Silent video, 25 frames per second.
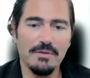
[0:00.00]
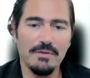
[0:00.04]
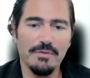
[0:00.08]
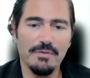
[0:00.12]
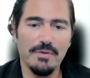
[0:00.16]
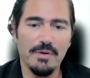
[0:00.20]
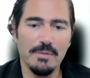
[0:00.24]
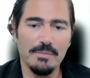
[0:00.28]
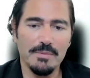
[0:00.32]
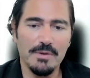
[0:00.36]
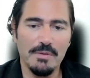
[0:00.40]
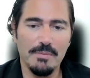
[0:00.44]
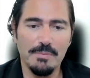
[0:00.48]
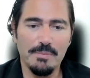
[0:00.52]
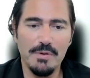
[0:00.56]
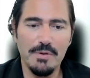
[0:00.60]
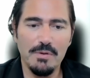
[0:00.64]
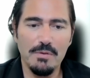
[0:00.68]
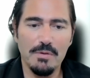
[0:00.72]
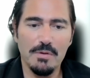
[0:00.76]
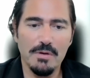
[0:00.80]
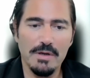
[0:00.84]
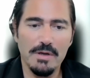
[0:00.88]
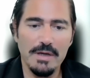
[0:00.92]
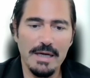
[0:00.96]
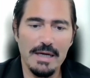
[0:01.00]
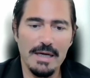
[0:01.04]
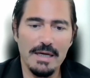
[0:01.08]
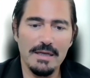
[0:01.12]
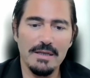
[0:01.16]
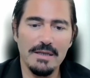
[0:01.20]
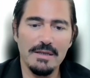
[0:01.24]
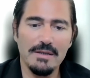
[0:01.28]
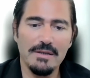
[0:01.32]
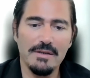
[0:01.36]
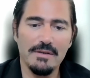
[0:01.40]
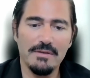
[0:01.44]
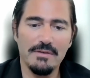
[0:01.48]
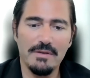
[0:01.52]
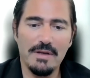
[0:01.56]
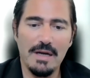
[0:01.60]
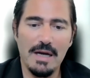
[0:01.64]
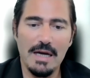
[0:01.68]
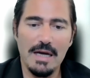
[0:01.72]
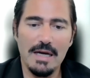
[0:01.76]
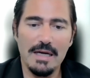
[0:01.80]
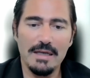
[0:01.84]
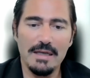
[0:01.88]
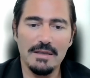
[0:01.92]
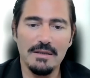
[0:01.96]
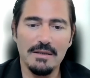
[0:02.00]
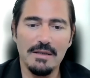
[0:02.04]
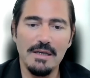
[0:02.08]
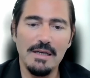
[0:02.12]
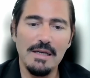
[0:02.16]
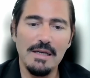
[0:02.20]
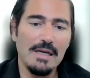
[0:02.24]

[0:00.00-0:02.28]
from computer-aided design.